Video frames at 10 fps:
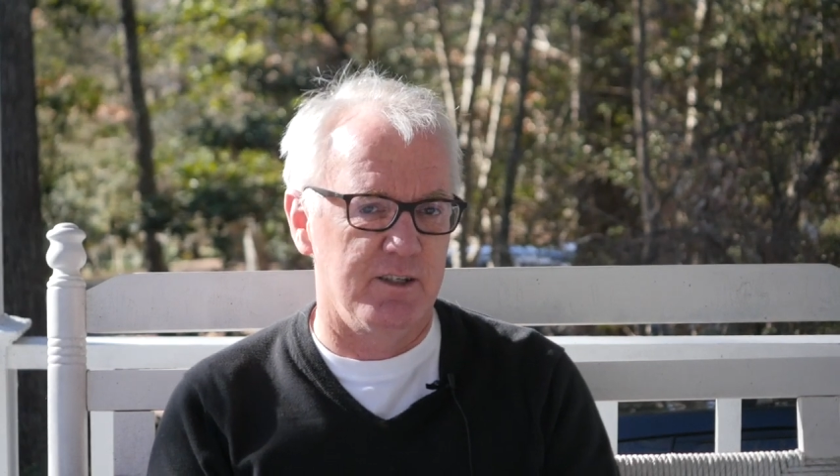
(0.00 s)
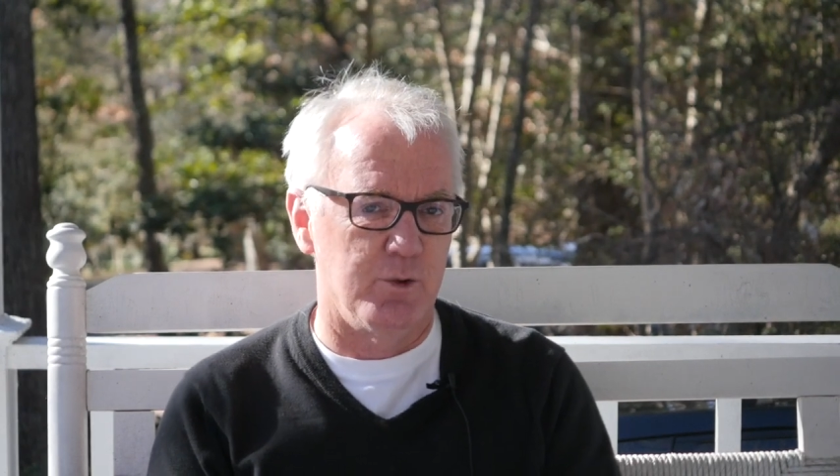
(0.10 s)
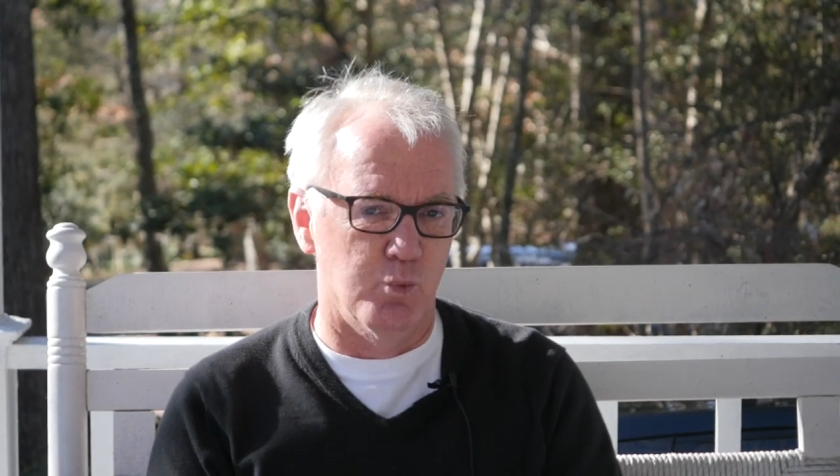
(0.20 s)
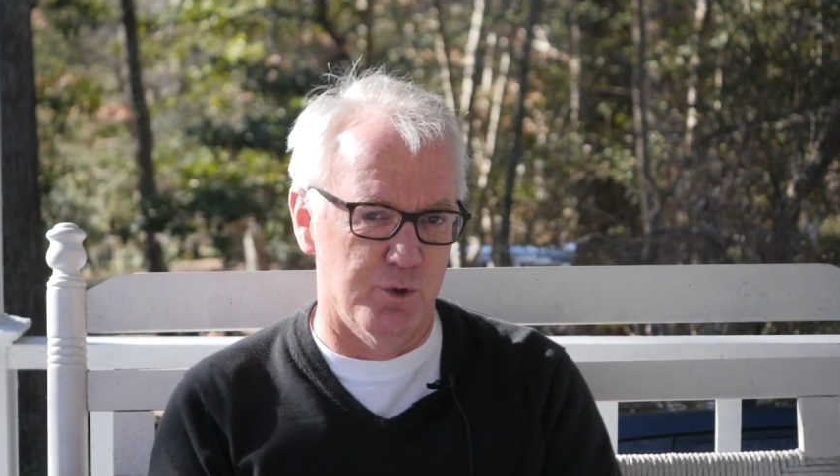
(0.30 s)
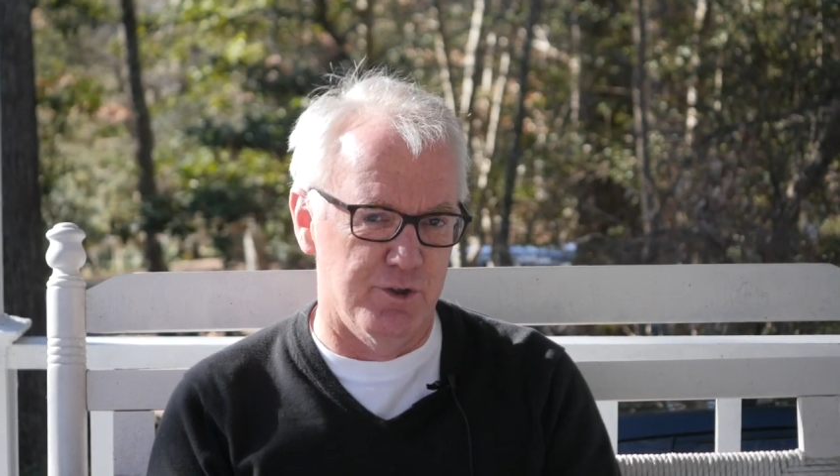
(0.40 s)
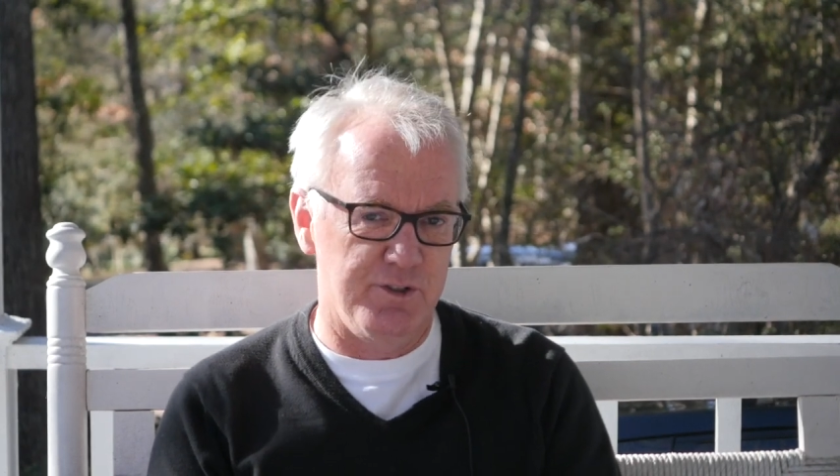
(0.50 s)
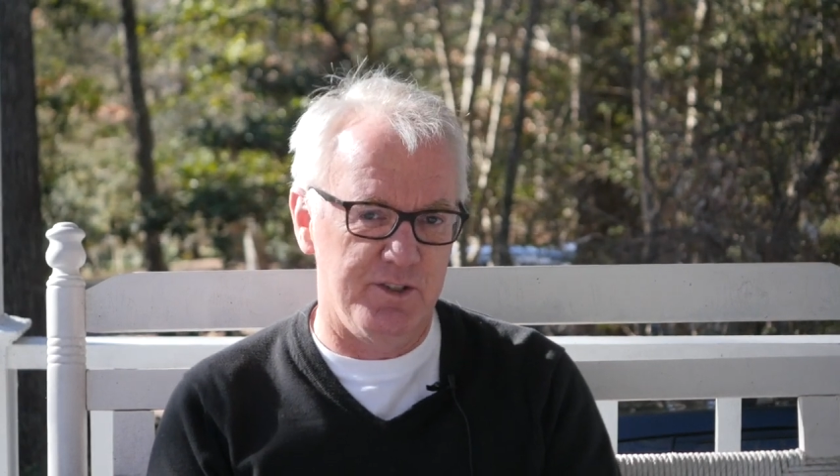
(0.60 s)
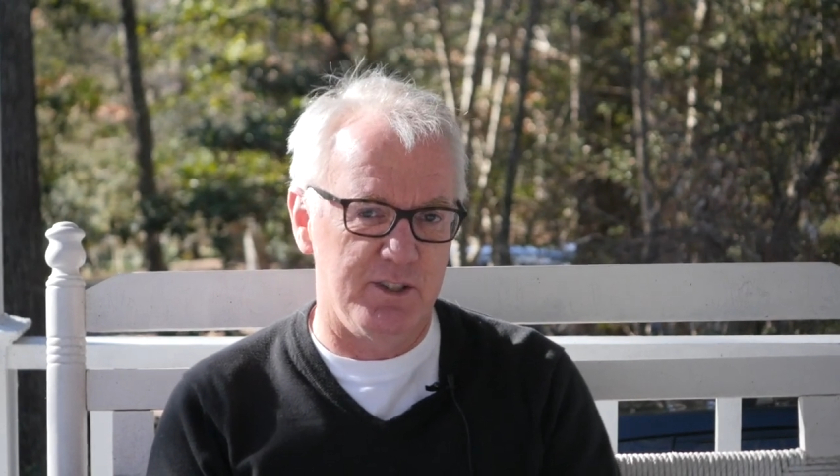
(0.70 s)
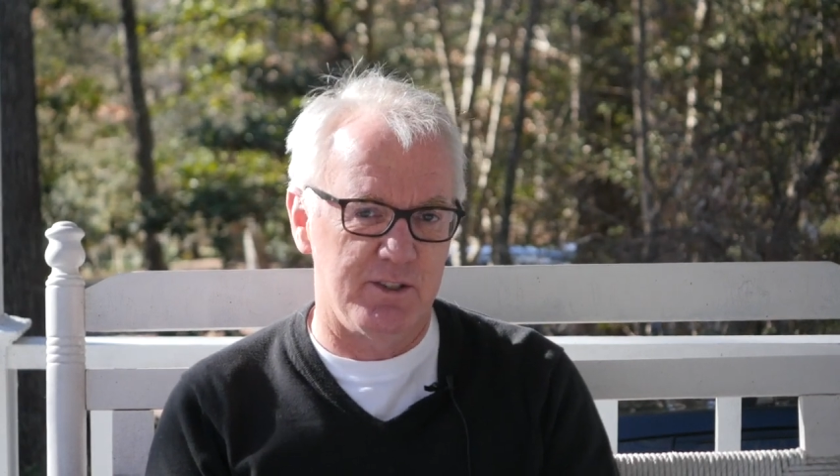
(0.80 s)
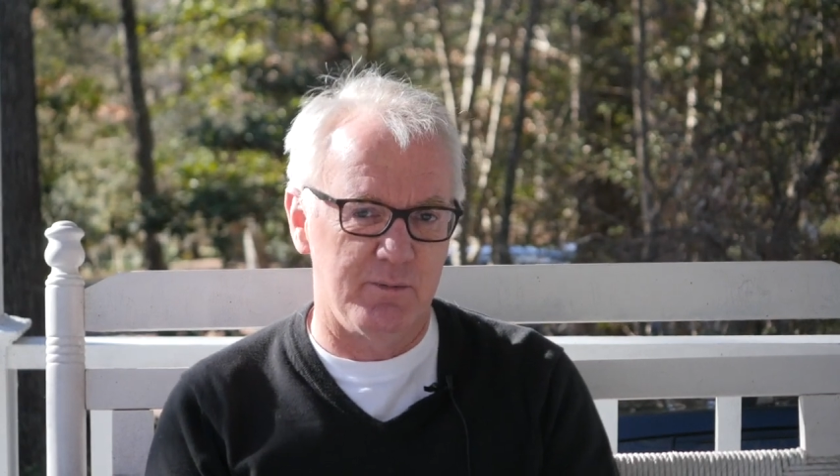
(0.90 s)
word
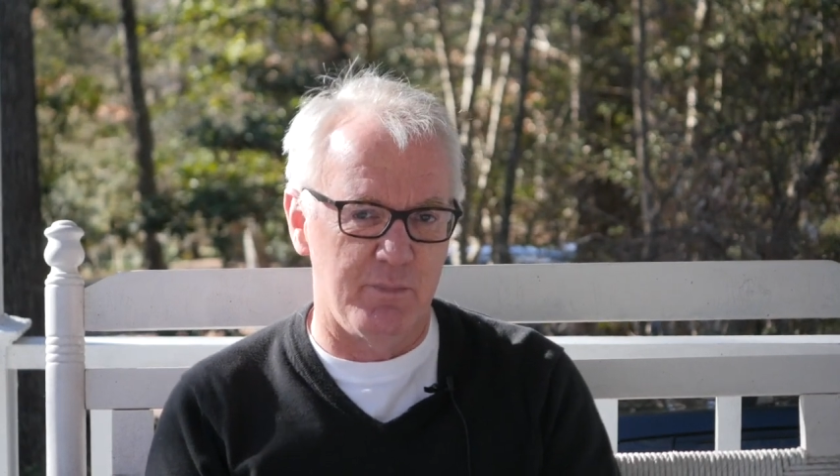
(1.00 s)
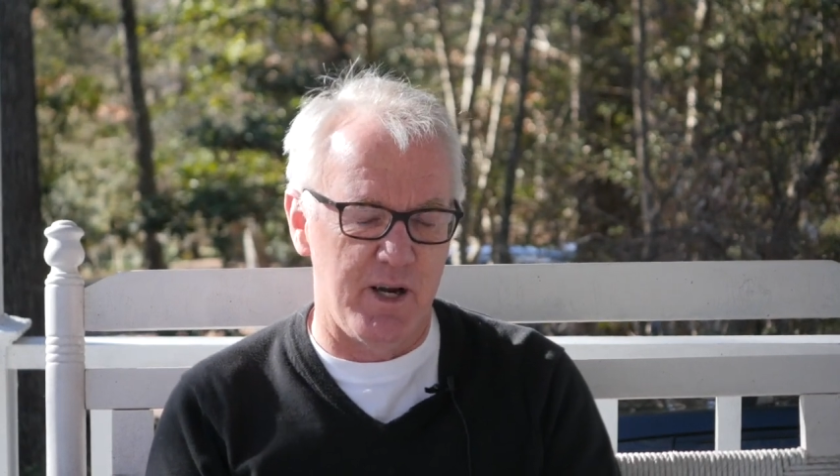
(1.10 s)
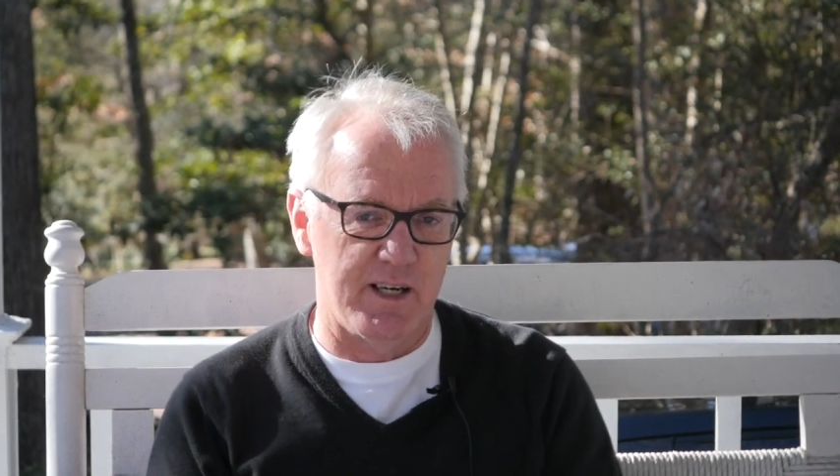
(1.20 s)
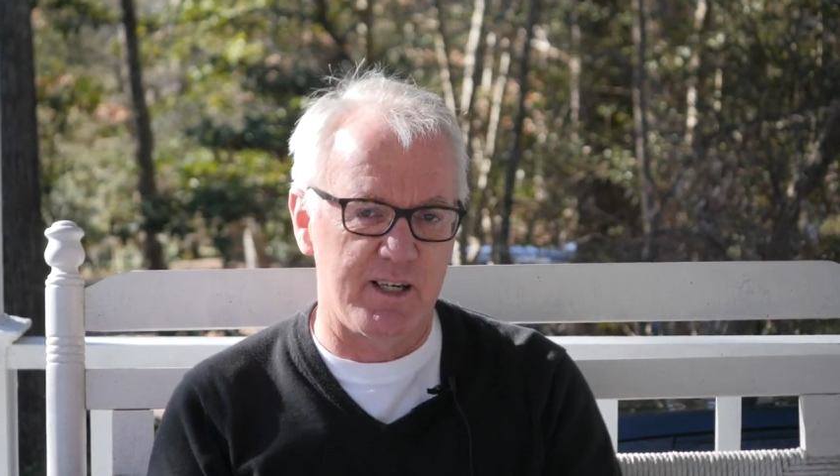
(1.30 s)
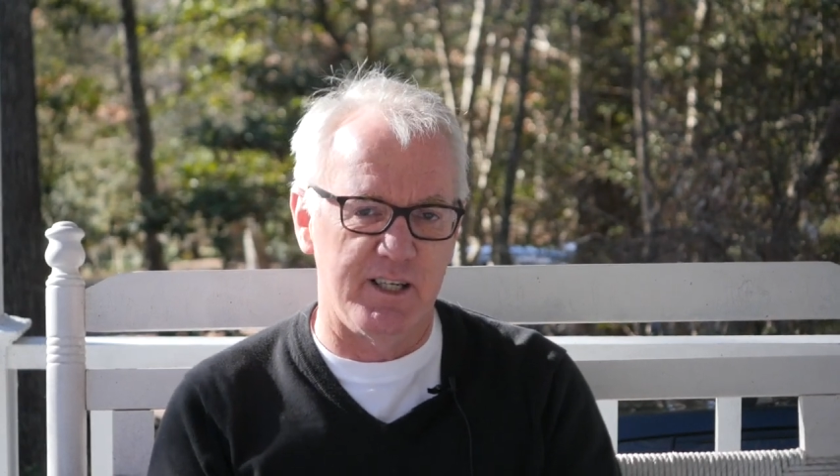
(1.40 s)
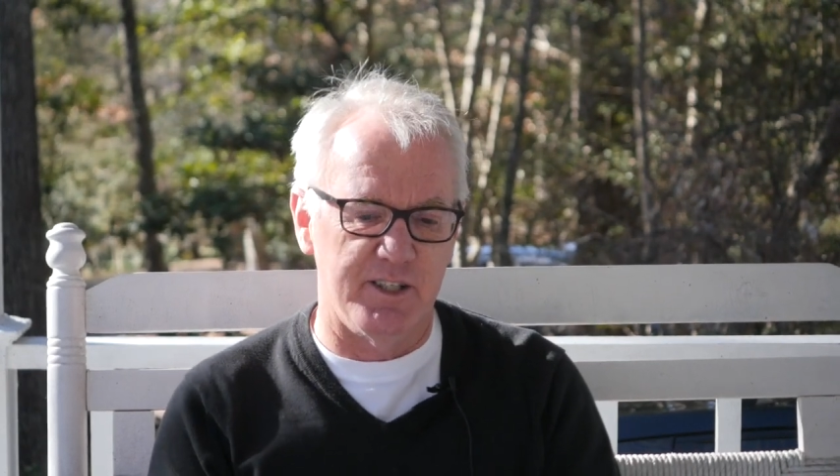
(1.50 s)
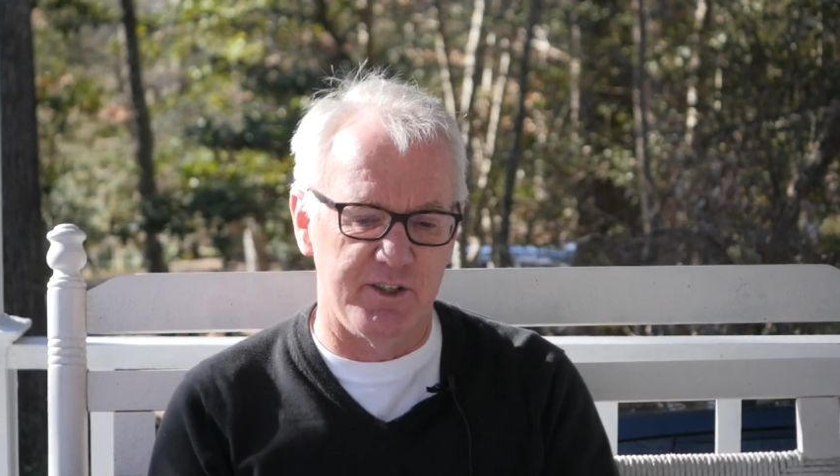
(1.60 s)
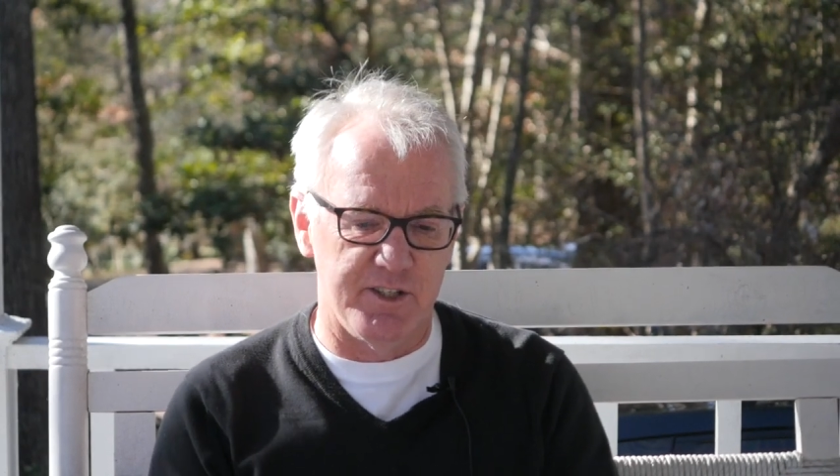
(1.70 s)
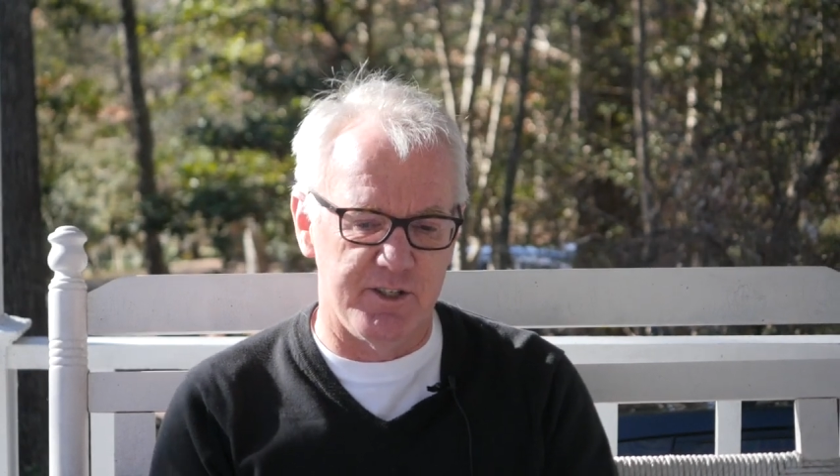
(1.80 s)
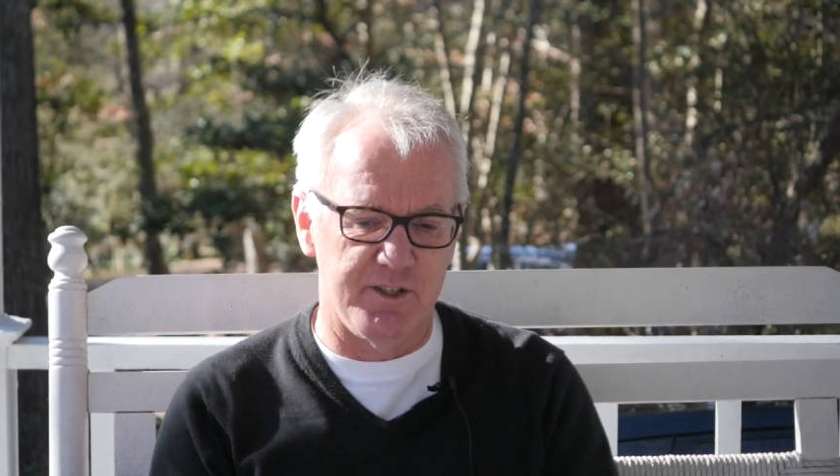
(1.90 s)
back in
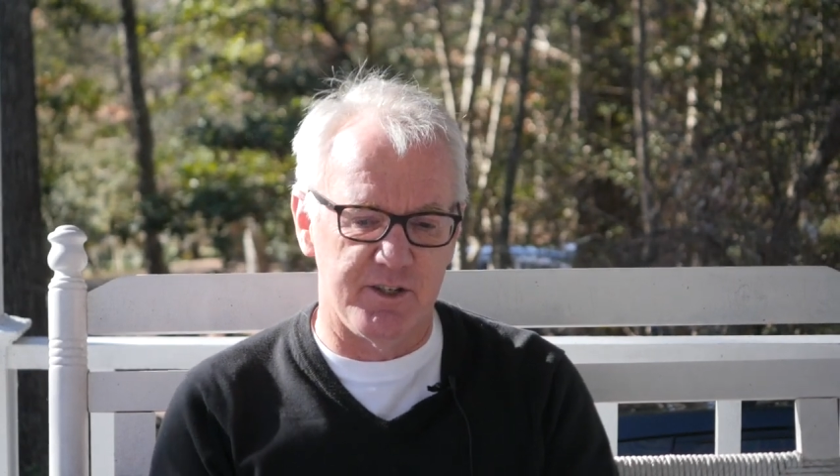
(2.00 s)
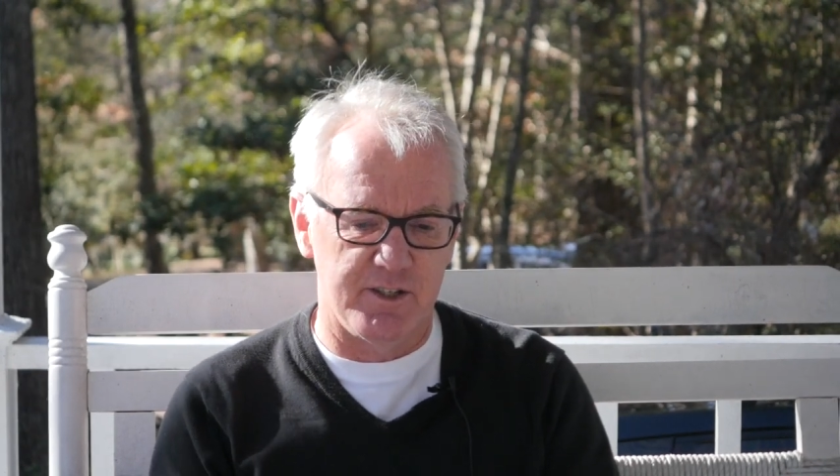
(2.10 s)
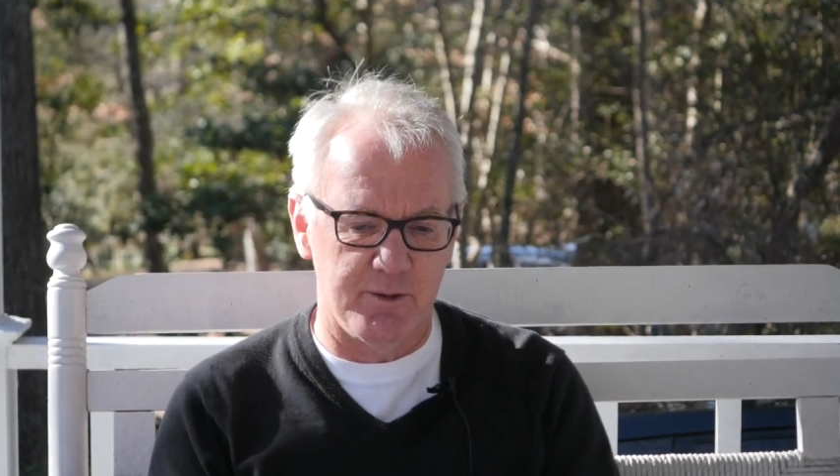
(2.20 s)
the